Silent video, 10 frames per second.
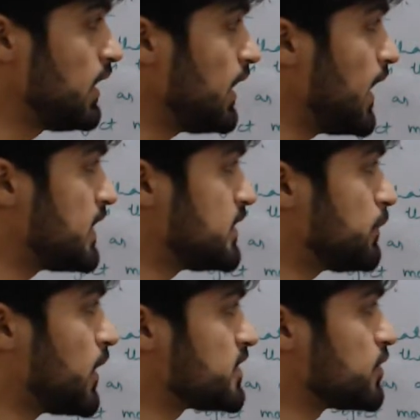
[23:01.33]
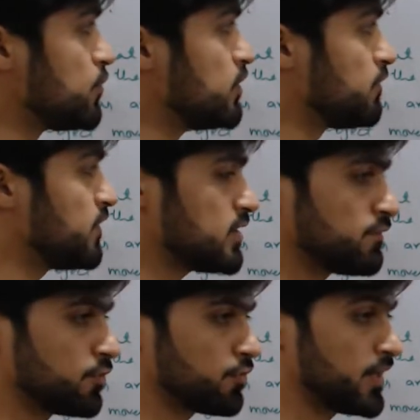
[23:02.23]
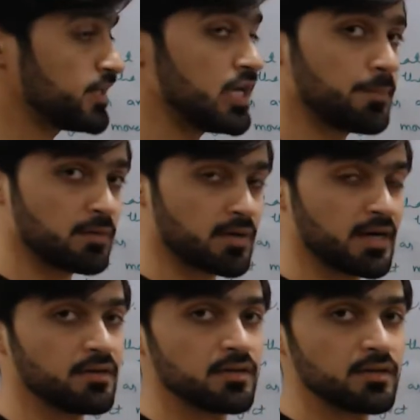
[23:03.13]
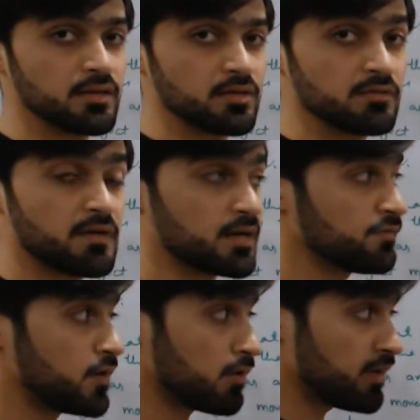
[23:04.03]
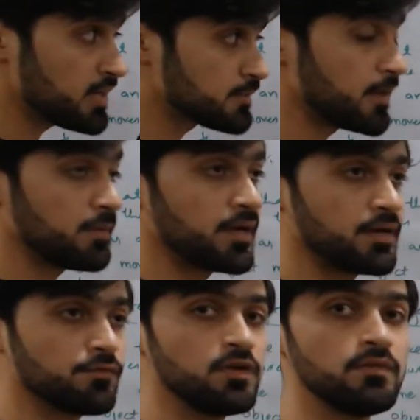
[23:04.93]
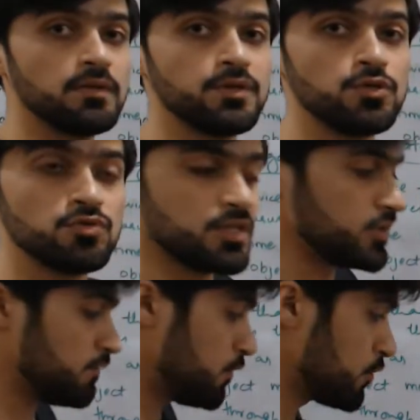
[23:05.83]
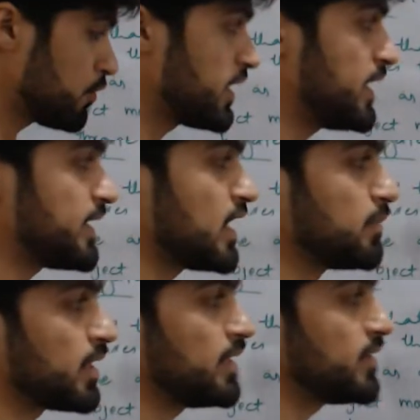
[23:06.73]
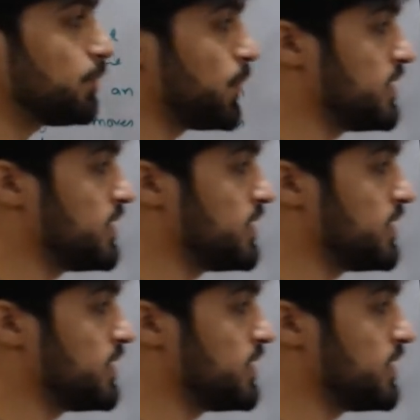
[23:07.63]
As it passes through the first photo gate, keep in mind, for our experiment, we will be using the photo gate timer in the pulse